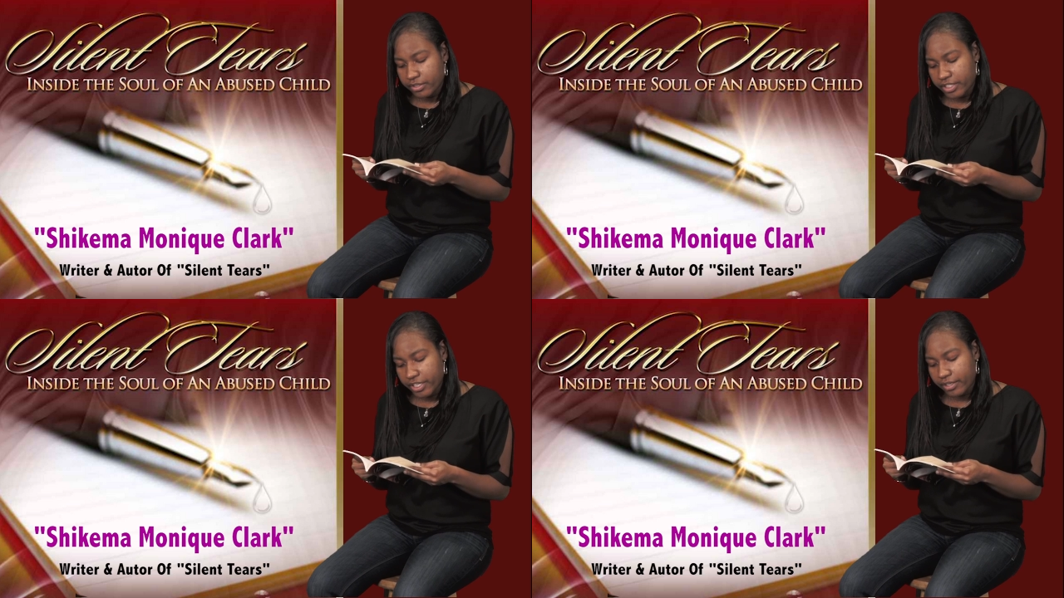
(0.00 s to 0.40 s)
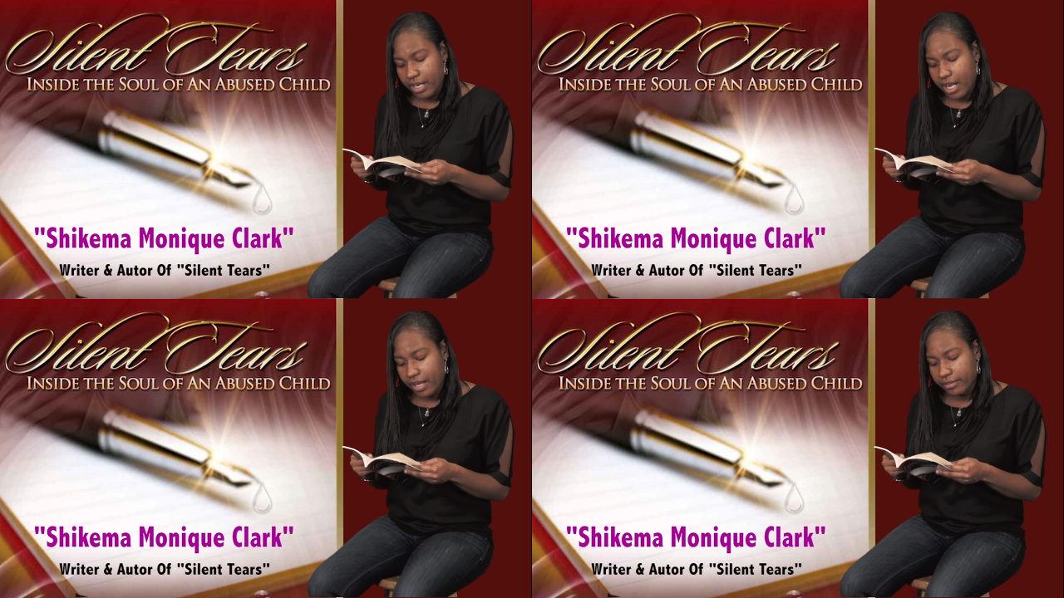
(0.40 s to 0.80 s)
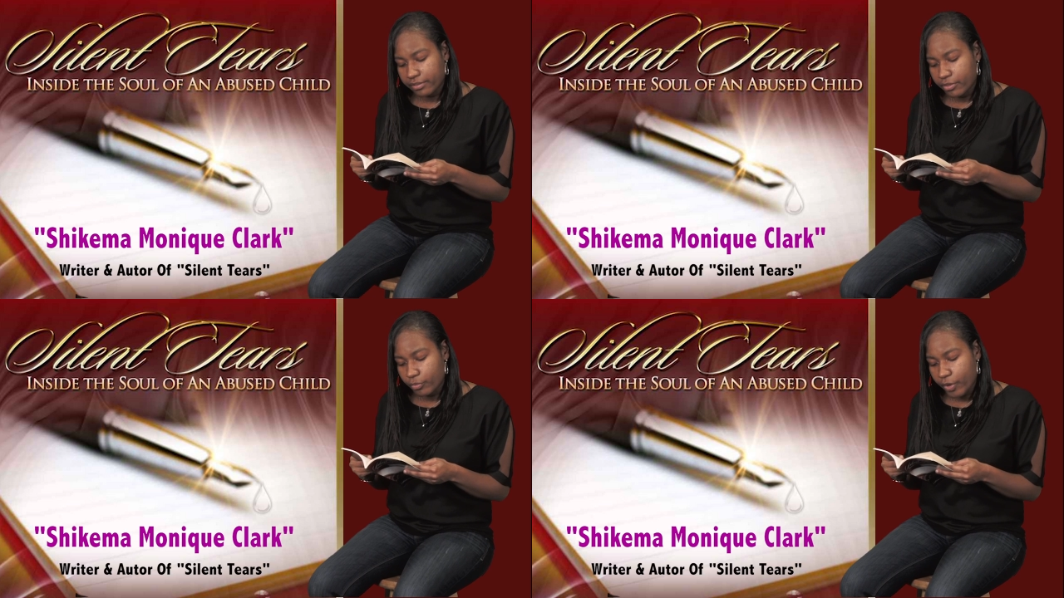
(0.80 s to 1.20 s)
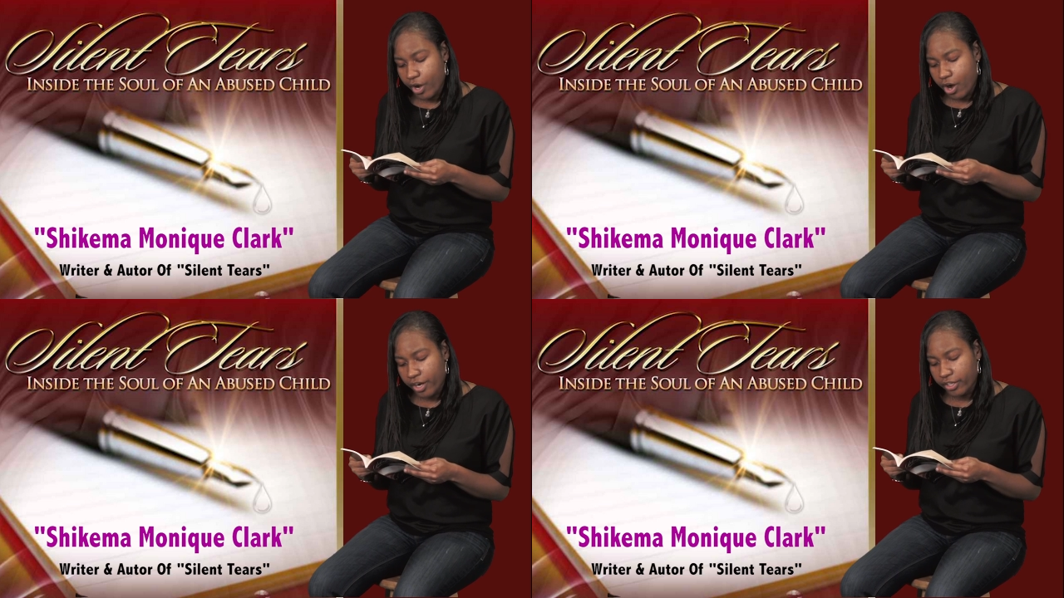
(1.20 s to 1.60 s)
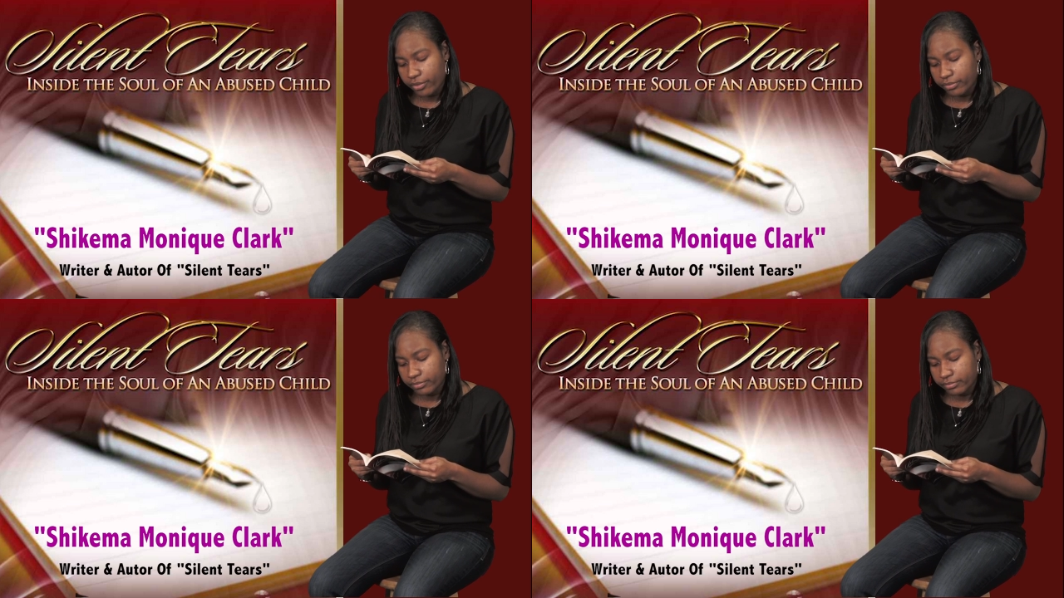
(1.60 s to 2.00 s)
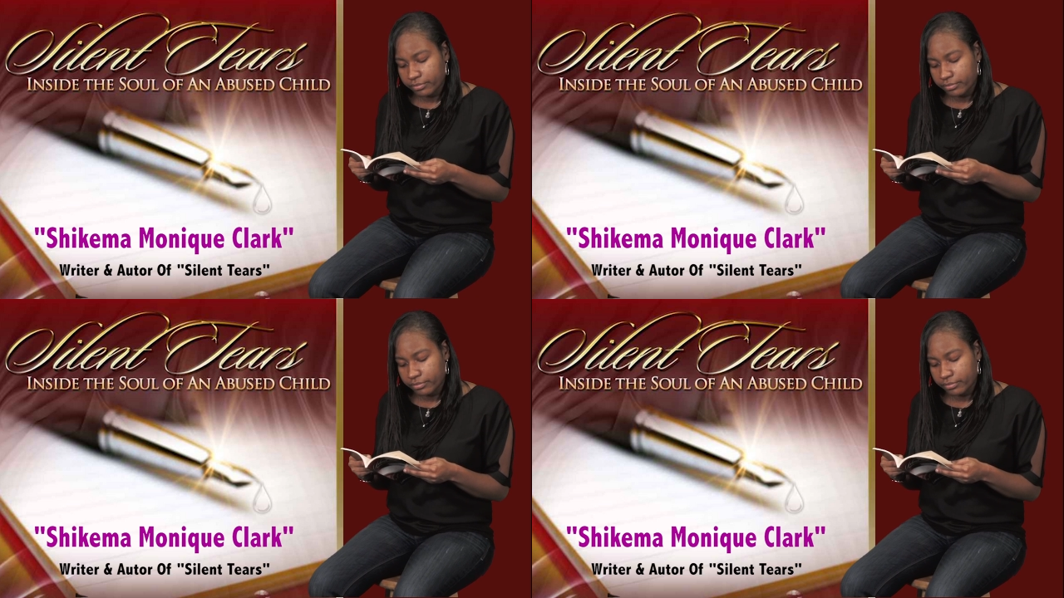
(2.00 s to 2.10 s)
Dear God, where are you?